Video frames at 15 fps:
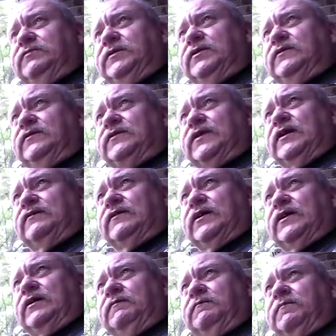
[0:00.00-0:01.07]
be used as
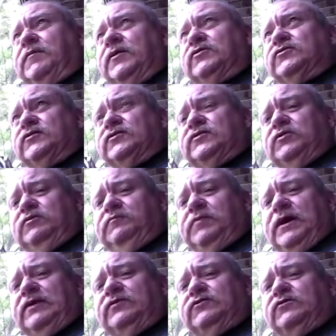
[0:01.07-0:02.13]
a partial two
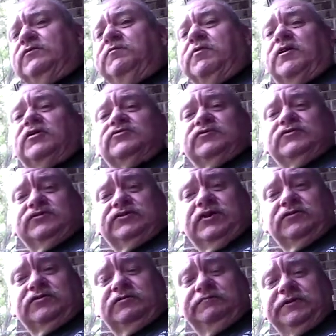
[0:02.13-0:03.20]
poncho, partial
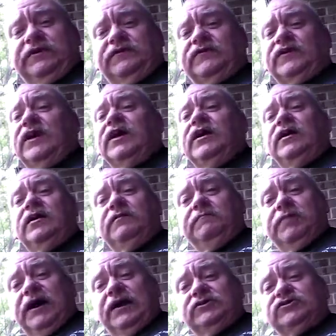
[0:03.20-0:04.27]
shelter piece,
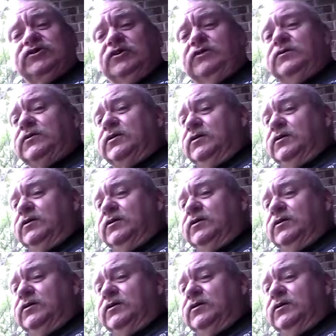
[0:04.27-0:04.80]
poncho.